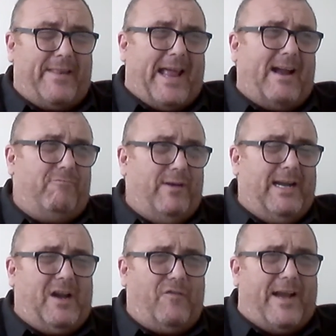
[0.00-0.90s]
And that
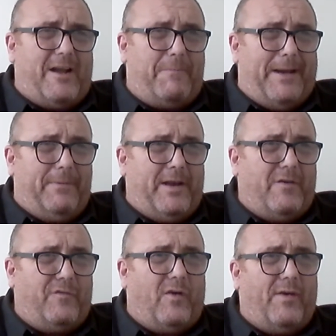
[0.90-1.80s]
really affected people in
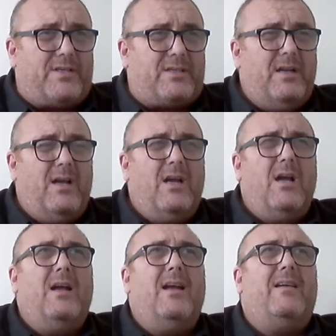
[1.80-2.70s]
the forest.
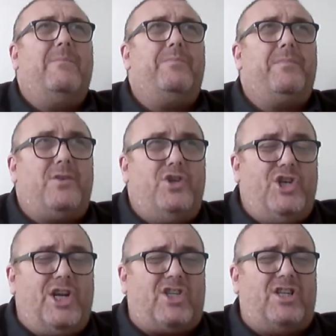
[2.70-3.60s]

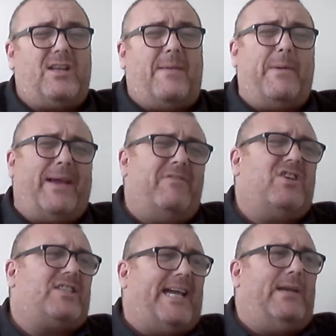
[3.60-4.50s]
We
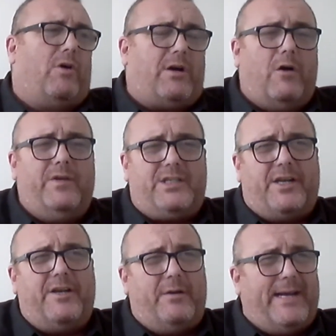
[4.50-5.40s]
haven't seen what COVID's
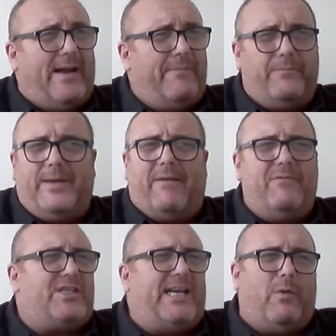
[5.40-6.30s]
going to do yet. We
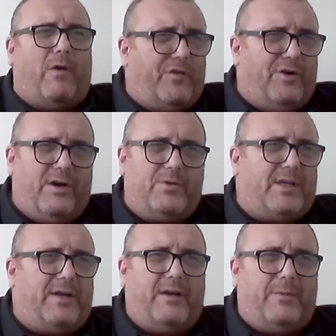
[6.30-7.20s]
haven't seen what furlough's
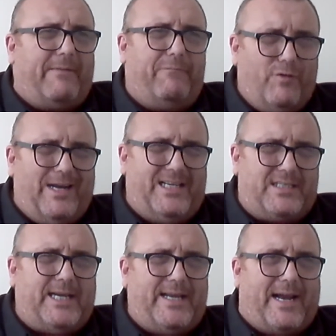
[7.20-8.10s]
going to do. We haven't really
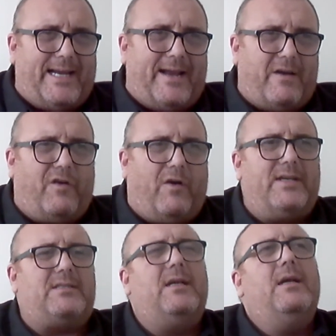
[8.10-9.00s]
seen that yet in the
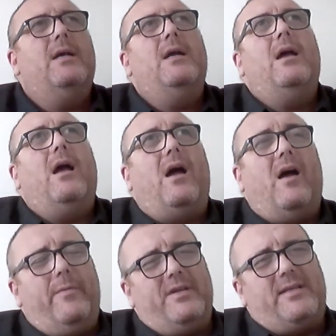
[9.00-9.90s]
forest.
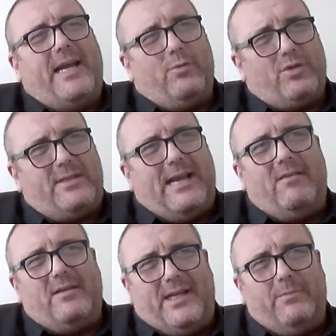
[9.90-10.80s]
I would say
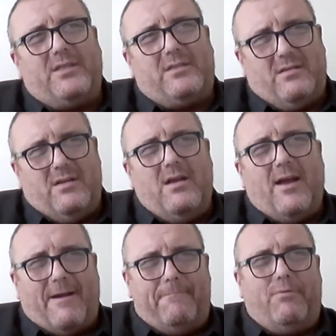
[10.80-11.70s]
austerity was
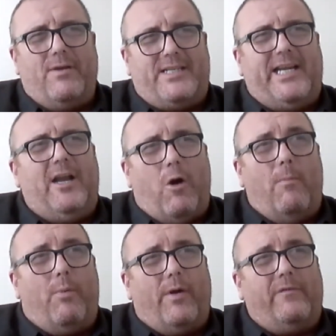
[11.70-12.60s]
a pretty
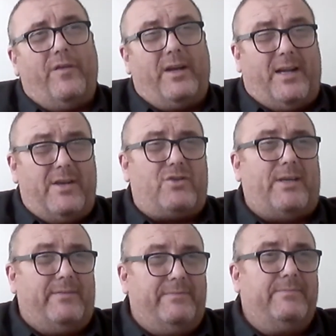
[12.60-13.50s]
low point for the country.